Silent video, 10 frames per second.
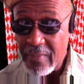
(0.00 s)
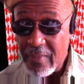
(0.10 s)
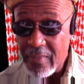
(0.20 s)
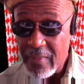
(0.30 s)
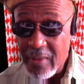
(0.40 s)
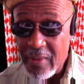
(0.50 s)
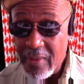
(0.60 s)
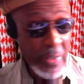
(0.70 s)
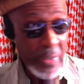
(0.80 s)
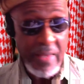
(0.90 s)
But
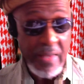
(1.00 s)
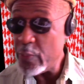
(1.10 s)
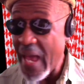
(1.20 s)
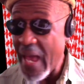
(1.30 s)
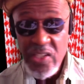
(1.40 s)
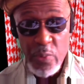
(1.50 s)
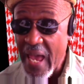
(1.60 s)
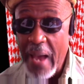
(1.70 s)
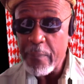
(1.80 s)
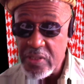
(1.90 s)
the reaction
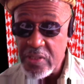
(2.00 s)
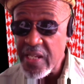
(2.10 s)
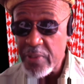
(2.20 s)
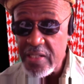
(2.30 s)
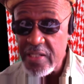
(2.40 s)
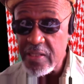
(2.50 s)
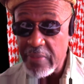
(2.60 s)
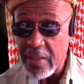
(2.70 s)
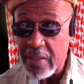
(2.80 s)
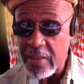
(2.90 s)
was taking place immediately.
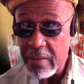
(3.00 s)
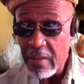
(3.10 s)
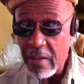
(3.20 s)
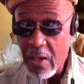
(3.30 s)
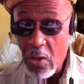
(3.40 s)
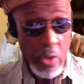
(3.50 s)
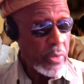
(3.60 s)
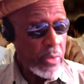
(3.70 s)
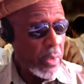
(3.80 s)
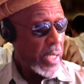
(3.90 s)
Or
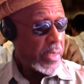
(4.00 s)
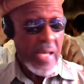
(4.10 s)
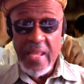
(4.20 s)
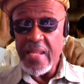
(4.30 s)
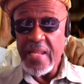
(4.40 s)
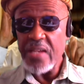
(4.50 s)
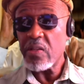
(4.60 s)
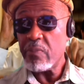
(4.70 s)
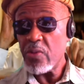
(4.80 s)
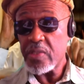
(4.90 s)
that's the
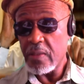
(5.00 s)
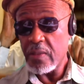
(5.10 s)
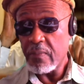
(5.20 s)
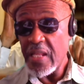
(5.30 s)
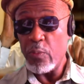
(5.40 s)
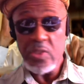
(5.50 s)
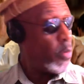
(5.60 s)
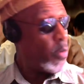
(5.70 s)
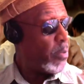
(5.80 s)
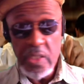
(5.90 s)
mercy. Now, there's no
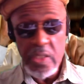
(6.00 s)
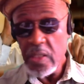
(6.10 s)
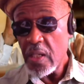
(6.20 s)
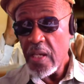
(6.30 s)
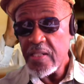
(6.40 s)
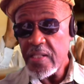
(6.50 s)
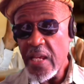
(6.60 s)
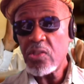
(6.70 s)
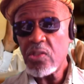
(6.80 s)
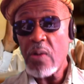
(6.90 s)
mercy is that you go
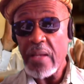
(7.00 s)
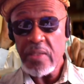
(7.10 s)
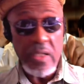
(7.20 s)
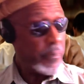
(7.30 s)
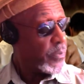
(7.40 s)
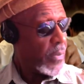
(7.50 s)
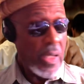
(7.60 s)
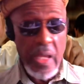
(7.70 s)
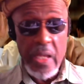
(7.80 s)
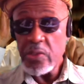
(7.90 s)
out there and
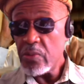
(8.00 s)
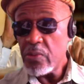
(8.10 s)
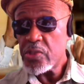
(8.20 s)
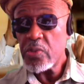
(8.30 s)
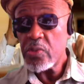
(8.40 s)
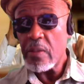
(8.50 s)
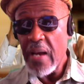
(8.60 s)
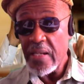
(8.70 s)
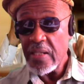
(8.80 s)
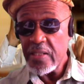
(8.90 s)
you shoot somebody, and
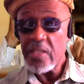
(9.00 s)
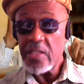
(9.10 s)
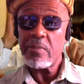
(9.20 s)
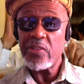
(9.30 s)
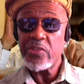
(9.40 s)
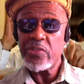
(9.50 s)
then somebody shoots you.